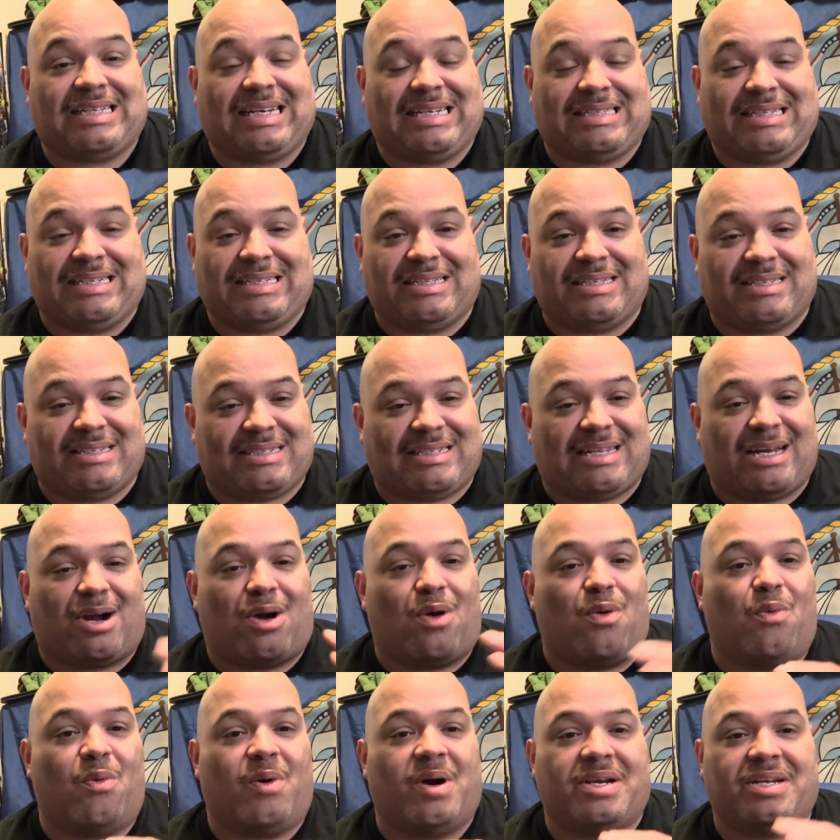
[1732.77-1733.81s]
I think this is like a
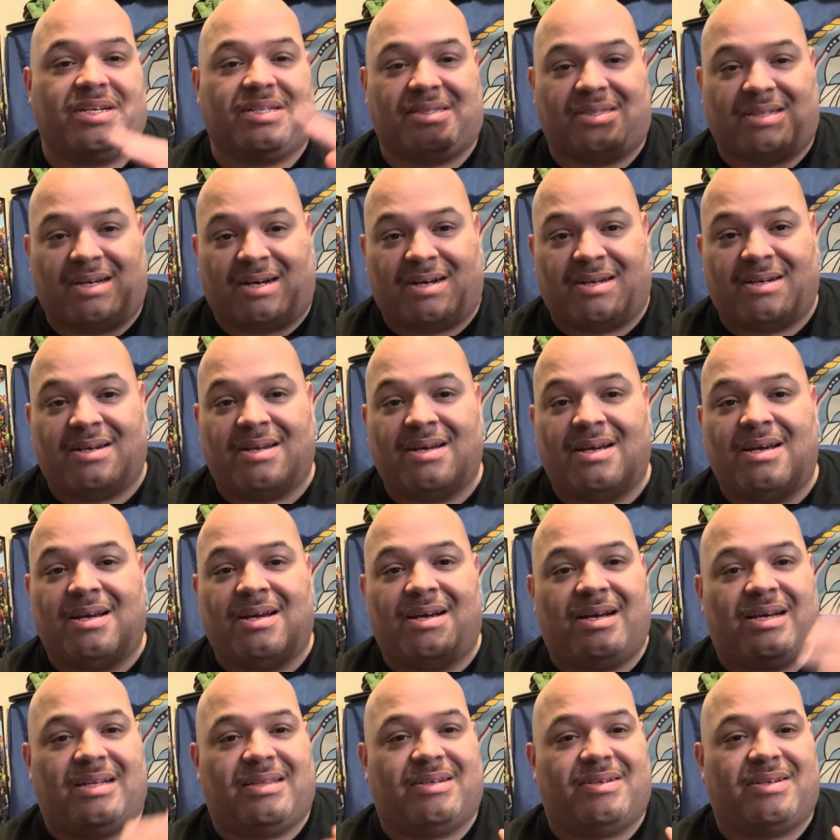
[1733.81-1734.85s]
one and done,
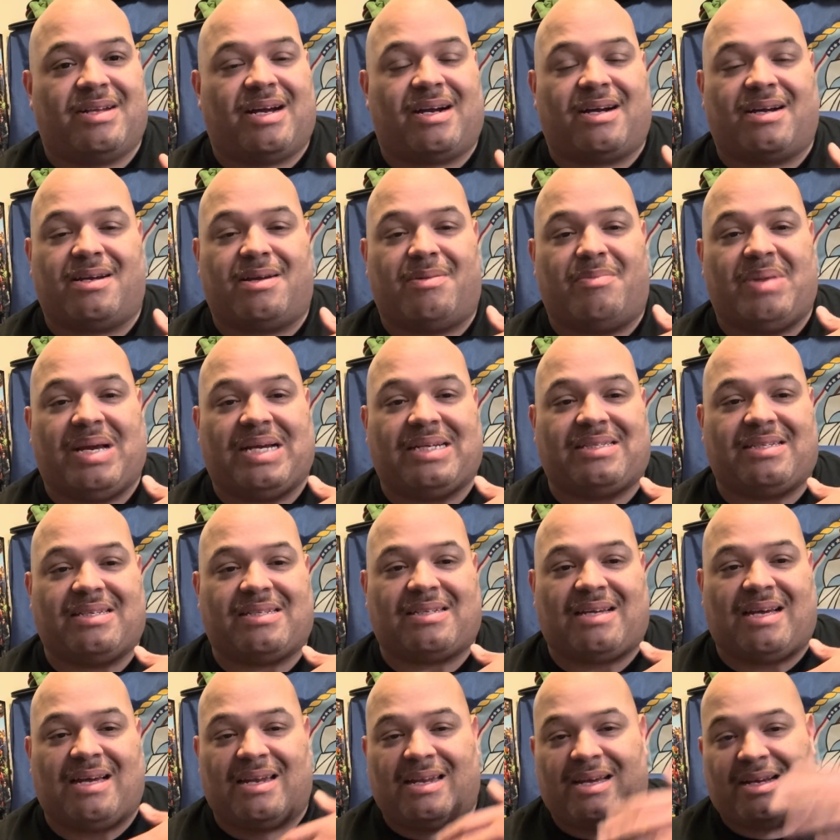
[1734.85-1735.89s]
and they're not gonna make this
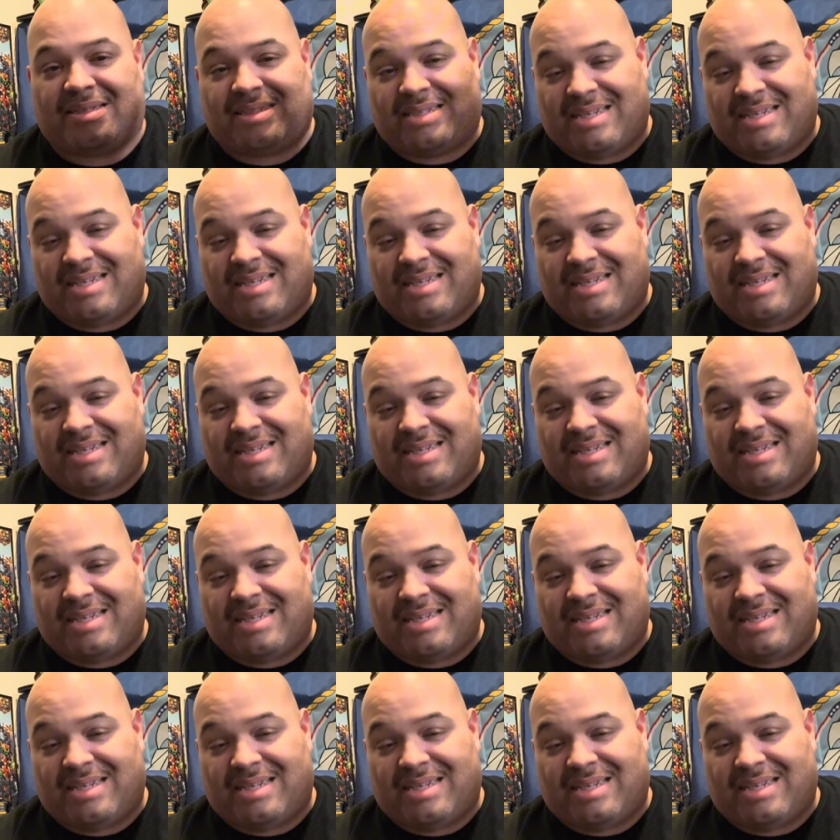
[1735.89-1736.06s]
connect